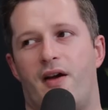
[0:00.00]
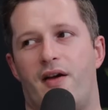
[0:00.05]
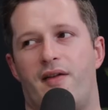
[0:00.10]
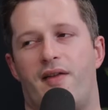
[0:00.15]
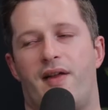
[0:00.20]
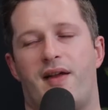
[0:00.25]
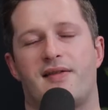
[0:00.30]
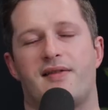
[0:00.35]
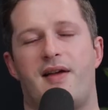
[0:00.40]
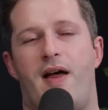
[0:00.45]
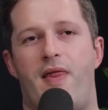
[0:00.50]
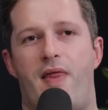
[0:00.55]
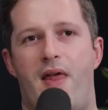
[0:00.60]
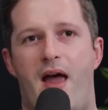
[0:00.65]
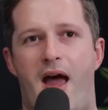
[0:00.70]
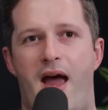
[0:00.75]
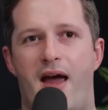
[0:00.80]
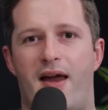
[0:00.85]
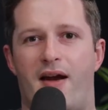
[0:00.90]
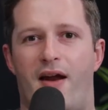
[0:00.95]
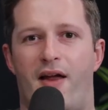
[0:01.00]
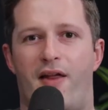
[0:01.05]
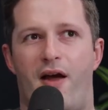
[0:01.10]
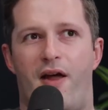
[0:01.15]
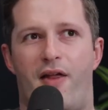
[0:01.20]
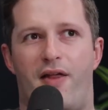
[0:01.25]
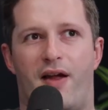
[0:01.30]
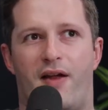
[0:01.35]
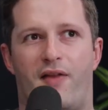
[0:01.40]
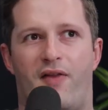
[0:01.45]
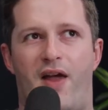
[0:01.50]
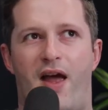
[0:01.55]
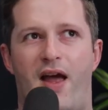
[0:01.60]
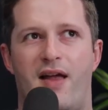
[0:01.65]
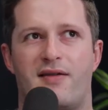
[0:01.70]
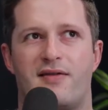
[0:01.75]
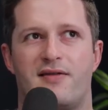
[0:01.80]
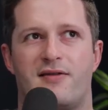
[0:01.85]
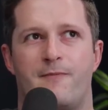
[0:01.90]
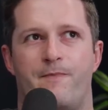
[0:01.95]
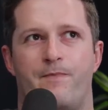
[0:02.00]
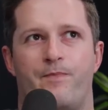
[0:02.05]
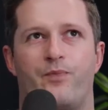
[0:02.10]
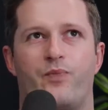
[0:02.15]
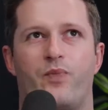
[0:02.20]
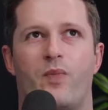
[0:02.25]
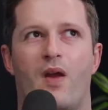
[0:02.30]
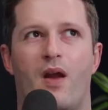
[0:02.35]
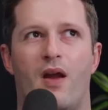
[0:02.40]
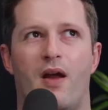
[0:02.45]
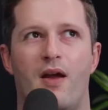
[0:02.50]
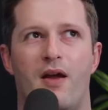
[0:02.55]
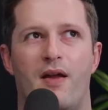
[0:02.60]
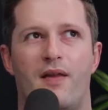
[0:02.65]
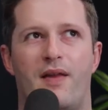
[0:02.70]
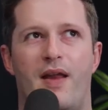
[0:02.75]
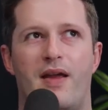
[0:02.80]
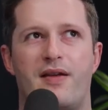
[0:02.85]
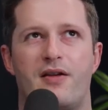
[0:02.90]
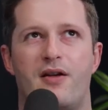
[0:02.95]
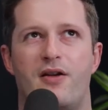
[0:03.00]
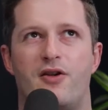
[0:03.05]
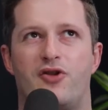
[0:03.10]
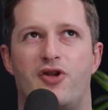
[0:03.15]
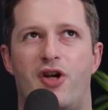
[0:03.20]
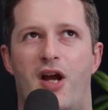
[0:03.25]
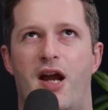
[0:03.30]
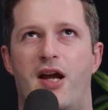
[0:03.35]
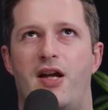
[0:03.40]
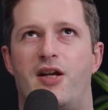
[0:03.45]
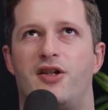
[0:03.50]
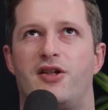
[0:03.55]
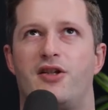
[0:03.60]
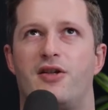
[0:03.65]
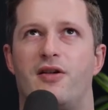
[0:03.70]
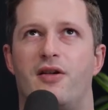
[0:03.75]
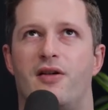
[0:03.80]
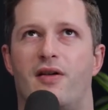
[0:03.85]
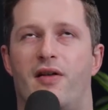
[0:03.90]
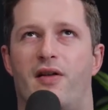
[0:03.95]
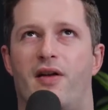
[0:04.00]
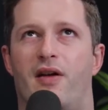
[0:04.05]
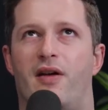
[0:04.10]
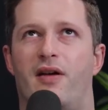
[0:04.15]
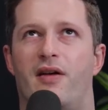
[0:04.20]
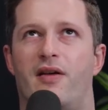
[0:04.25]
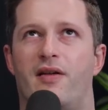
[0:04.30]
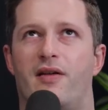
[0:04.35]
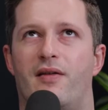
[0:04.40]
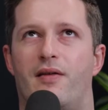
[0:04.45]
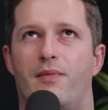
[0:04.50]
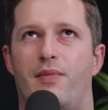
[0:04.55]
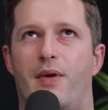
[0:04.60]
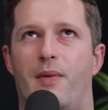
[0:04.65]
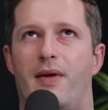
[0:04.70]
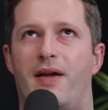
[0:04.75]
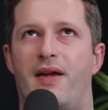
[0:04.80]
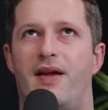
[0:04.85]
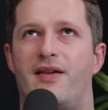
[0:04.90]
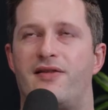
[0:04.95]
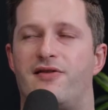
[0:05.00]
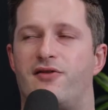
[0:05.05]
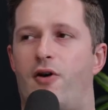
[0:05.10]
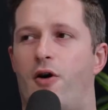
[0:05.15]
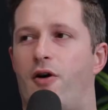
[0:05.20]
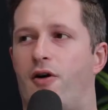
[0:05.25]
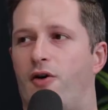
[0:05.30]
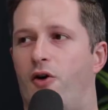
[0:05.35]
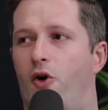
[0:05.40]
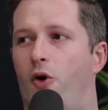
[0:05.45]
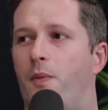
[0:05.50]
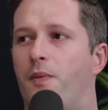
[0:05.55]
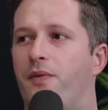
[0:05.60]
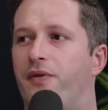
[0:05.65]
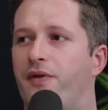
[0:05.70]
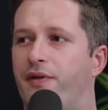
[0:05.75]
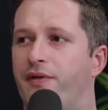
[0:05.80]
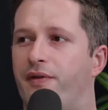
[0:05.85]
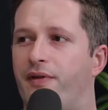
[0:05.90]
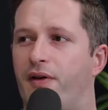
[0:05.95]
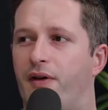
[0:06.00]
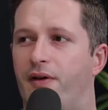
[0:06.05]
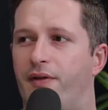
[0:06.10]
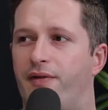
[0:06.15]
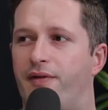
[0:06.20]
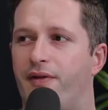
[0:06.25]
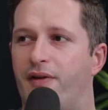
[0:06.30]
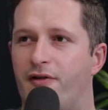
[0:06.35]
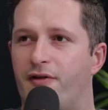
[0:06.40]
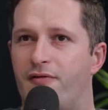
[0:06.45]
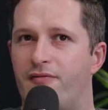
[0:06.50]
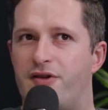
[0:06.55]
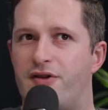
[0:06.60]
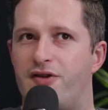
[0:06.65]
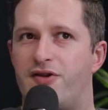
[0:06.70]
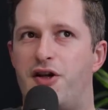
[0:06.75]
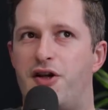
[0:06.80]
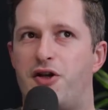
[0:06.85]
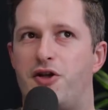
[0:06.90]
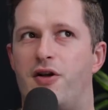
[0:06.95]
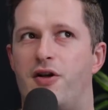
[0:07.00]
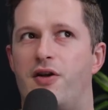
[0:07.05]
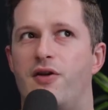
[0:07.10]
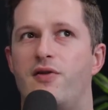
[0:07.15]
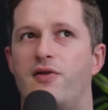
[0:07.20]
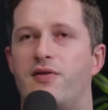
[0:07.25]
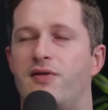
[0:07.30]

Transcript: Things like that. And I think that's going to change the probably historic norms of recession in New